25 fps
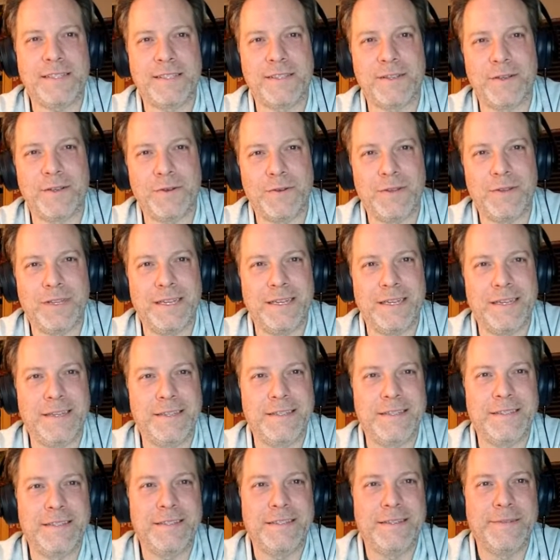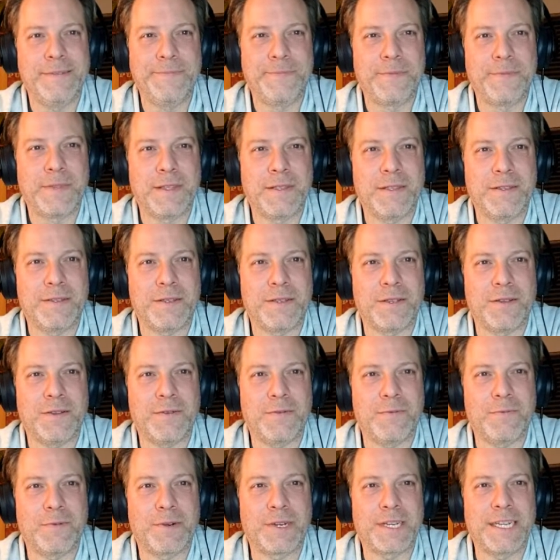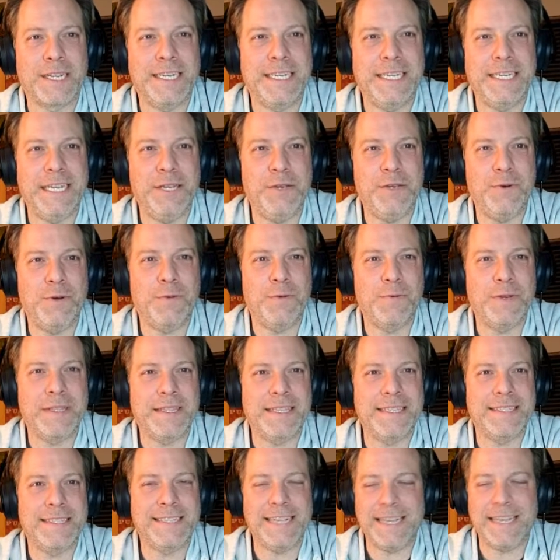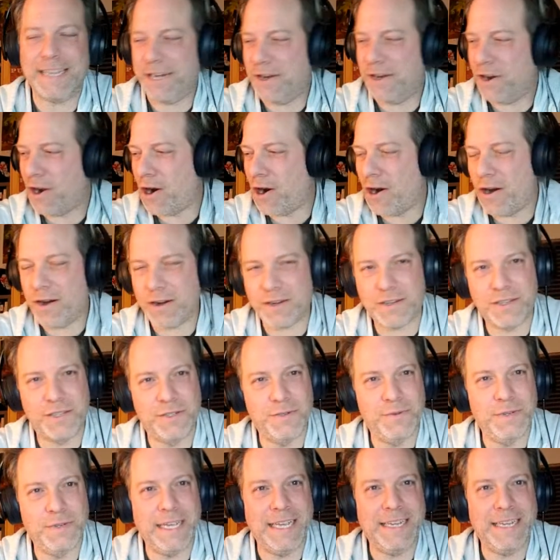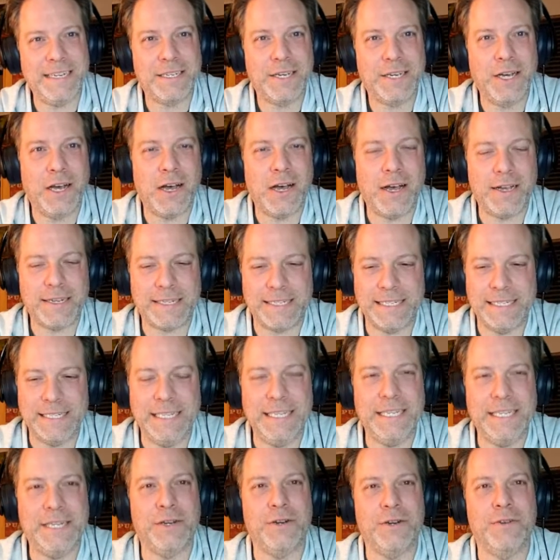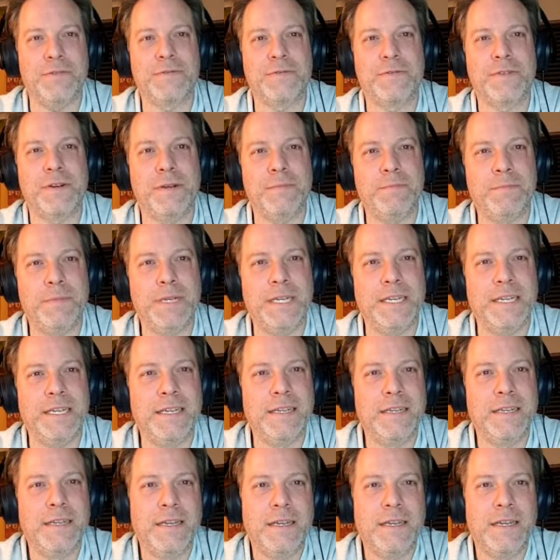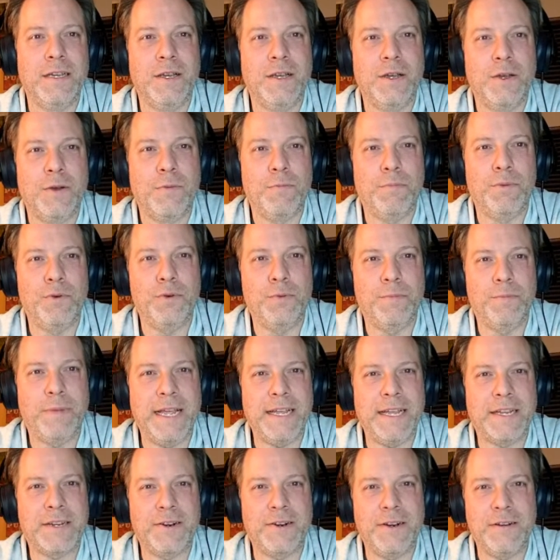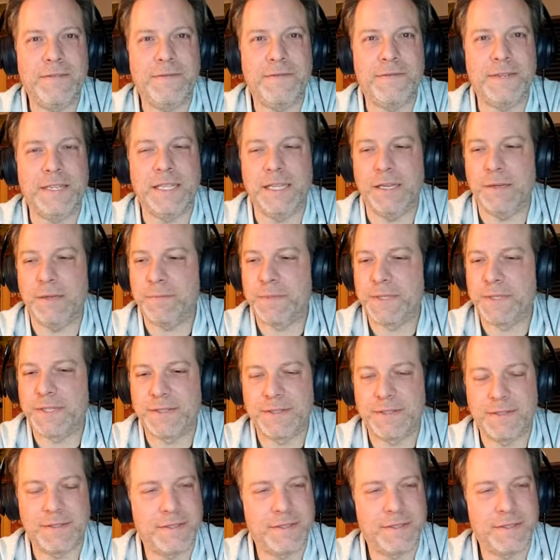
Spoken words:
So we're continuing with the second arc to Incognito from Brubaker and Phillips.